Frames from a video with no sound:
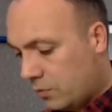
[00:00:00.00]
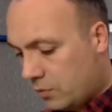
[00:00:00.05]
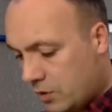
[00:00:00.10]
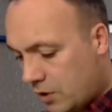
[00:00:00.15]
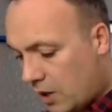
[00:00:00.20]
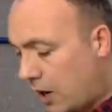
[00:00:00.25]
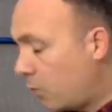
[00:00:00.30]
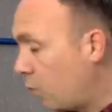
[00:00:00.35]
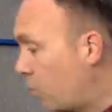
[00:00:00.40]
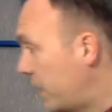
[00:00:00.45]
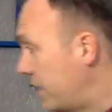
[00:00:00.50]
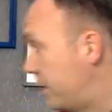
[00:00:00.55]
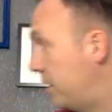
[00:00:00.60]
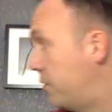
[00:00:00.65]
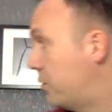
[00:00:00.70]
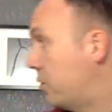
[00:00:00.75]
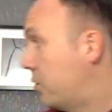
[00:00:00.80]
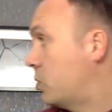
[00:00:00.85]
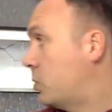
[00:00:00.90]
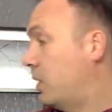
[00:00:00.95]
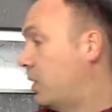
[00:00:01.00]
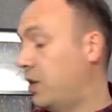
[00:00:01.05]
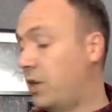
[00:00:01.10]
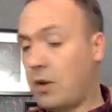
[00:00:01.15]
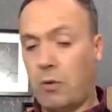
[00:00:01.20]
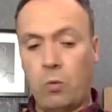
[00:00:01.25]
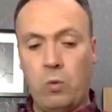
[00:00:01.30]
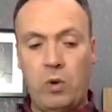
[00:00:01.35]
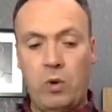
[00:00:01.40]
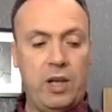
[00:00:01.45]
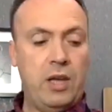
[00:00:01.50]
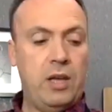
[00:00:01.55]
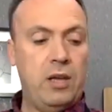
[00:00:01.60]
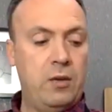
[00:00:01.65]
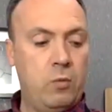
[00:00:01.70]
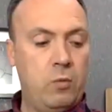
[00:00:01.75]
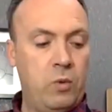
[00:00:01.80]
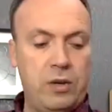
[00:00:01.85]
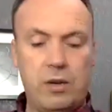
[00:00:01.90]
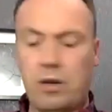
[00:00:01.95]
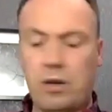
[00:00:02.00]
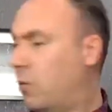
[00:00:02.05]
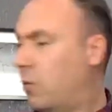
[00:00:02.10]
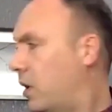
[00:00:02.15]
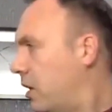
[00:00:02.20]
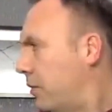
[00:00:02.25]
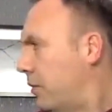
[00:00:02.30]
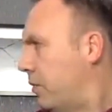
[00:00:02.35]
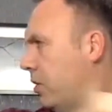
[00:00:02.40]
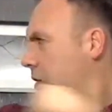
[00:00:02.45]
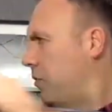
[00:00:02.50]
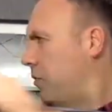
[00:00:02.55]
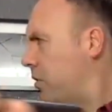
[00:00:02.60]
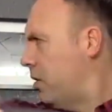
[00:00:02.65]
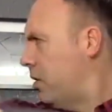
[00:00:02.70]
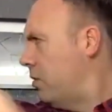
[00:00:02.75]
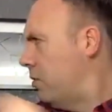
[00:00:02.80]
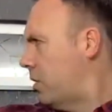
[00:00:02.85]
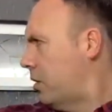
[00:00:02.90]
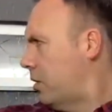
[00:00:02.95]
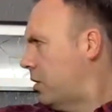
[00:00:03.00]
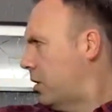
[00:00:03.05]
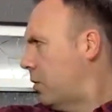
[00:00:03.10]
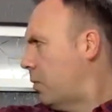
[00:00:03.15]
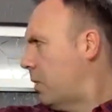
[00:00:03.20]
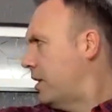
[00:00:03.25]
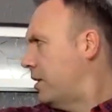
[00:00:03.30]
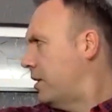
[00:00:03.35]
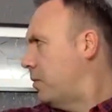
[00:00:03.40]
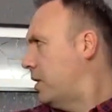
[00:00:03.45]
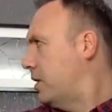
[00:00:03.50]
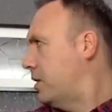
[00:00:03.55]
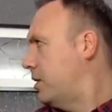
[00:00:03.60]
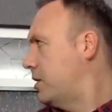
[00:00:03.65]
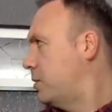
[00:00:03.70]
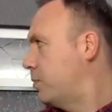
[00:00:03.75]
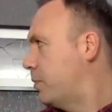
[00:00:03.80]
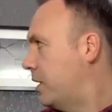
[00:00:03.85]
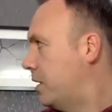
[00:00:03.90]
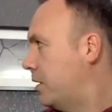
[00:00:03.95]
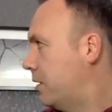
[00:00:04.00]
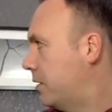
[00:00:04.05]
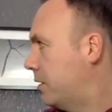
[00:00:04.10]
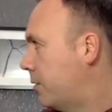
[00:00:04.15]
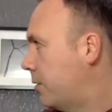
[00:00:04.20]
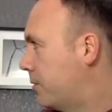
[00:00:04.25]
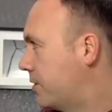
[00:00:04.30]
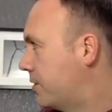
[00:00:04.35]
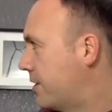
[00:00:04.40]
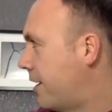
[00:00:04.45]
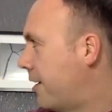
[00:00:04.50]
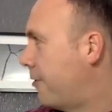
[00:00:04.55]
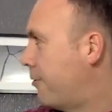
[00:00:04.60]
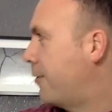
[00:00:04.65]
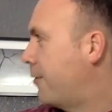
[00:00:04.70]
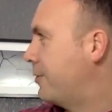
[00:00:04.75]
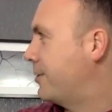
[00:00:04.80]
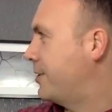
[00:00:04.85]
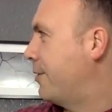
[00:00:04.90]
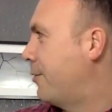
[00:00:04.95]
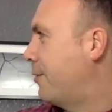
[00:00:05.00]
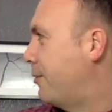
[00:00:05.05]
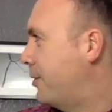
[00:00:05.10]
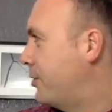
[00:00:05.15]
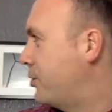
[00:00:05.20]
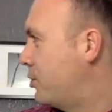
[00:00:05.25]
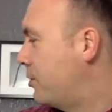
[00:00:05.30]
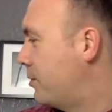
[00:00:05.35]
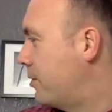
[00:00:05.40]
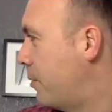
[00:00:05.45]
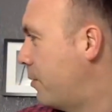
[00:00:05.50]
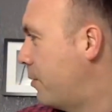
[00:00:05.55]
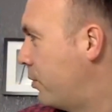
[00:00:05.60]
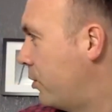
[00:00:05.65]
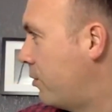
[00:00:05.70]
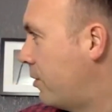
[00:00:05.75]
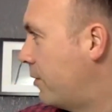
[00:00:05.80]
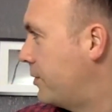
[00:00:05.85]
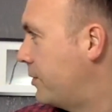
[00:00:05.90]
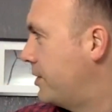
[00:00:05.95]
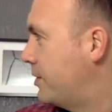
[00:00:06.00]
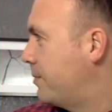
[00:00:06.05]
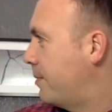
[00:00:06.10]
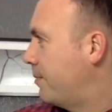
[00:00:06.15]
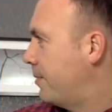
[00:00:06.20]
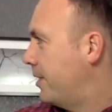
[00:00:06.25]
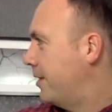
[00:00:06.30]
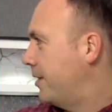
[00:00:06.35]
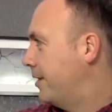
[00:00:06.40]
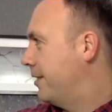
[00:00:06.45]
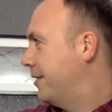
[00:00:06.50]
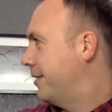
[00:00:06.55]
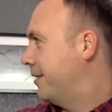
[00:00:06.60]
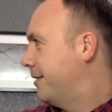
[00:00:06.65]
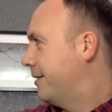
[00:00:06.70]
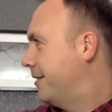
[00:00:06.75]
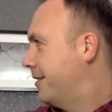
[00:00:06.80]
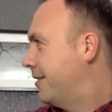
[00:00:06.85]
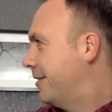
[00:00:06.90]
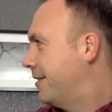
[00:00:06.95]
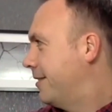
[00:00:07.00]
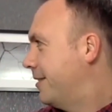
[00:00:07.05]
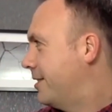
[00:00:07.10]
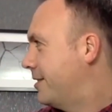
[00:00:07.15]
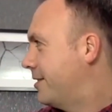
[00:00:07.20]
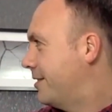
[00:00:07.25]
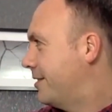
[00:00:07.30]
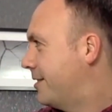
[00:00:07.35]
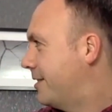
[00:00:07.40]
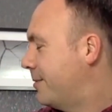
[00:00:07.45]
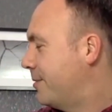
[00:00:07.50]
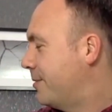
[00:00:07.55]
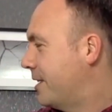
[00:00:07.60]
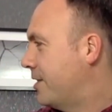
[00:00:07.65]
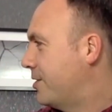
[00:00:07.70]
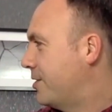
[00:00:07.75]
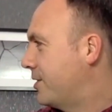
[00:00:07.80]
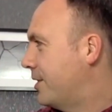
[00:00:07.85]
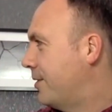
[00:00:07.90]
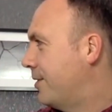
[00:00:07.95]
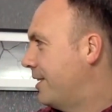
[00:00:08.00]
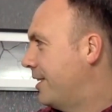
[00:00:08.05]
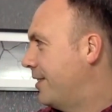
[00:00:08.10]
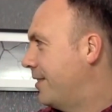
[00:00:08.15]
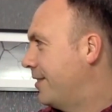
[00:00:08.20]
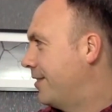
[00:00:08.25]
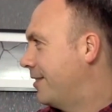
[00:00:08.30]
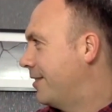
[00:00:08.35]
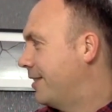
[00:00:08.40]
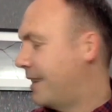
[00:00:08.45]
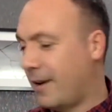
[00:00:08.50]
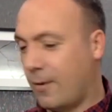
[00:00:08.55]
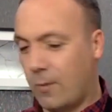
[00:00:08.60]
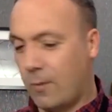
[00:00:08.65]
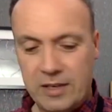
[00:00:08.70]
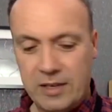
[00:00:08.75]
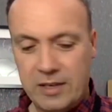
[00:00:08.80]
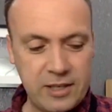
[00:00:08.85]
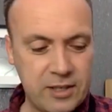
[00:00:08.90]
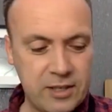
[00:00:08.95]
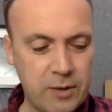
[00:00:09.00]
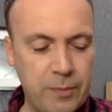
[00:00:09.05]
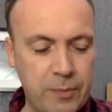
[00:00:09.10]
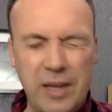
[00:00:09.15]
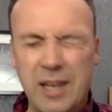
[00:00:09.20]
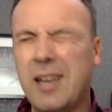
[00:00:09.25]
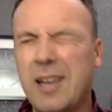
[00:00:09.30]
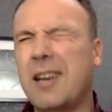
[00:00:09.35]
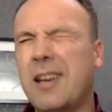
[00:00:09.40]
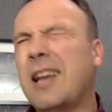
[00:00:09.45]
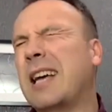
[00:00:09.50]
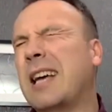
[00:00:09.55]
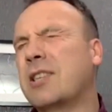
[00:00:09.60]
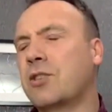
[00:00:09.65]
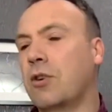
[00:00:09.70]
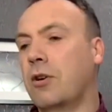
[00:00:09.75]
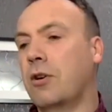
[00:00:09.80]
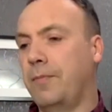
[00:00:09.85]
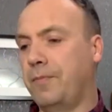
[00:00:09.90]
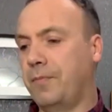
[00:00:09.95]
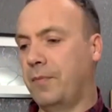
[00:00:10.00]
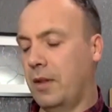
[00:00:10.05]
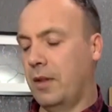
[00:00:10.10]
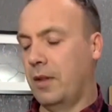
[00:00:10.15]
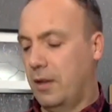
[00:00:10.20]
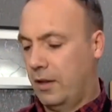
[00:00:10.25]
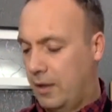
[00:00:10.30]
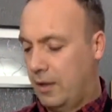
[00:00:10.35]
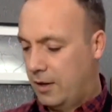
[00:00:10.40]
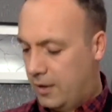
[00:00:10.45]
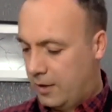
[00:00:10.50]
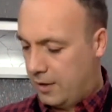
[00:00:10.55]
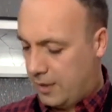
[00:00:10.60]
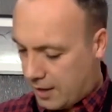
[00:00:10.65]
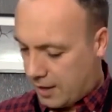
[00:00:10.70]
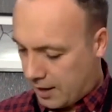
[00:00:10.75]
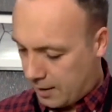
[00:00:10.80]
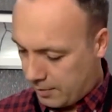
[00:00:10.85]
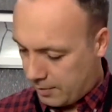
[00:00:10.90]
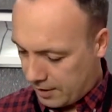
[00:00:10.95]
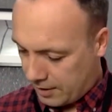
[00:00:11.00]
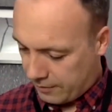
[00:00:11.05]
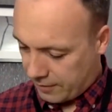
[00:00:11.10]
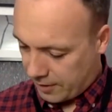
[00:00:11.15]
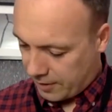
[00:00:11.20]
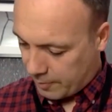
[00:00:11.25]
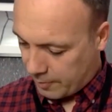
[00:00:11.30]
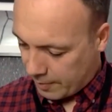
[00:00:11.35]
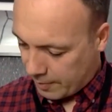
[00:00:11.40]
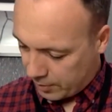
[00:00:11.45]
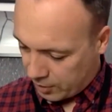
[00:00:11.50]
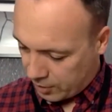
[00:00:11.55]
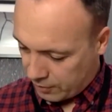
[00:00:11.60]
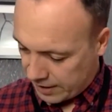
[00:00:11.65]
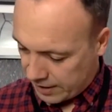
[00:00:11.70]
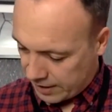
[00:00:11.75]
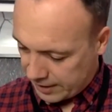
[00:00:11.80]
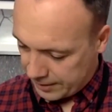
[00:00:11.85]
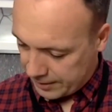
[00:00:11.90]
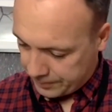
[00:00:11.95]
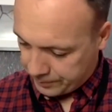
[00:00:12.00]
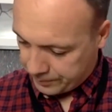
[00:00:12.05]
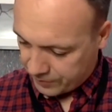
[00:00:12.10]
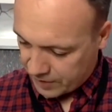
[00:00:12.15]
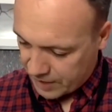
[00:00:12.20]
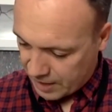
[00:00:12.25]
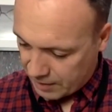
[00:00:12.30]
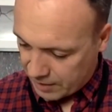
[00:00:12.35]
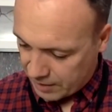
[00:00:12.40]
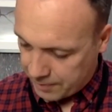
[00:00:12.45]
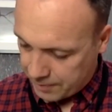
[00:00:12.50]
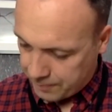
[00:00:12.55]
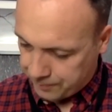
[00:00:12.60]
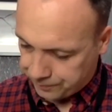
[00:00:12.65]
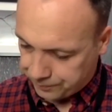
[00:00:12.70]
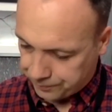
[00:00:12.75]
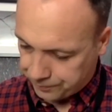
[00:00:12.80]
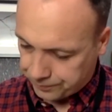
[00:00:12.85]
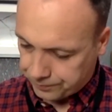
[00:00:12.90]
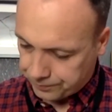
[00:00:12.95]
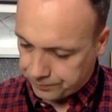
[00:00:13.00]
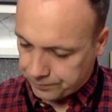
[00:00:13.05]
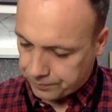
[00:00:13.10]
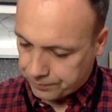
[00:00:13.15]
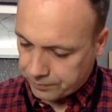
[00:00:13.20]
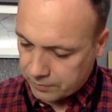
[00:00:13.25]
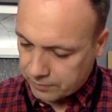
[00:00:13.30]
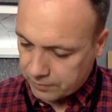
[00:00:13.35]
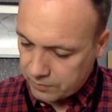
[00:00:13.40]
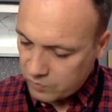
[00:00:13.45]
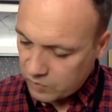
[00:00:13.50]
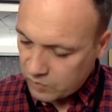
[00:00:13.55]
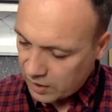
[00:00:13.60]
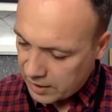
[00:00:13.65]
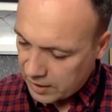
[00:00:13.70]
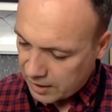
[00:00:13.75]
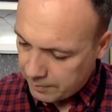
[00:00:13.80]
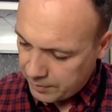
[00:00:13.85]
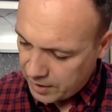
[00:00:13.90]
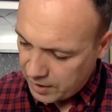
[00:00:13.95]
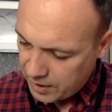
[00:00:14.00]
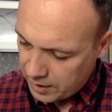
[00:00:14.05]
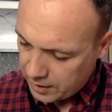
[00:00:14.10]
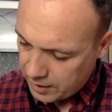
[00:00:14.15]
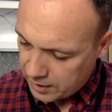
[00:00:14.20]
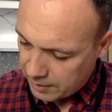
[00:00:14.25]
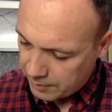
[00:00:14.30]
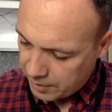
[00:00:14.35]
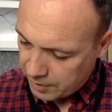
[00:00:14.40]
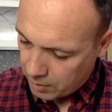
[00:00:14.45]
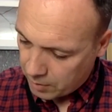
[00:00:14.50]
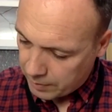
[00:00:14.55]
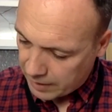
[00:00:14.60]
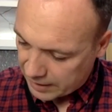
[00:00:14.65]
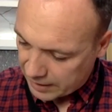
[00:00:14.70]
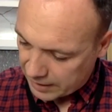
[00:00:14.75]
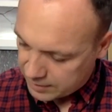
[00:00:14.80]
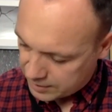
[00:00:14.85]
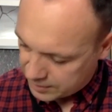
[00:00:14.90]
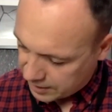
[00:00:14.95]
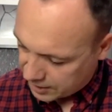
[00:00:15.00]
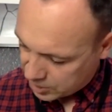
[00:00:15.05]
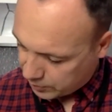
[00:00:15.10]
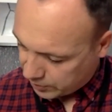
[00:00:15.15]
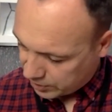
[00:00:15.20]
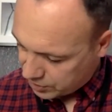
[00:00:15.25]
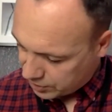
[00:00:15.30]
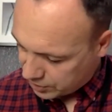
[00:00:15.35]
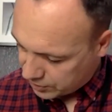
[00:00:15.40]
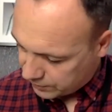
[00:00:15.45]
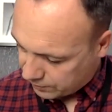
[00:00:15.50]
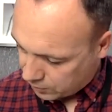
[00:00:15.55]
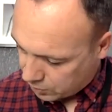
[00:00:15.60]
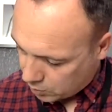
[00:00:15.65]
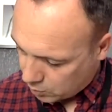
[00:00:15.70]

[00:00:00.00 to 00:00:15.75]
And Wendy, of course, we know well. You know Wendy. Wendy's been. I was at our office here at Pure Offices. Remember? Mm-hmm. Yes. Seems ages ago now. Yes. Yeah, Wendy's up in Ascot, if I remember correctly. Now then, let me go back to Sketchbook just for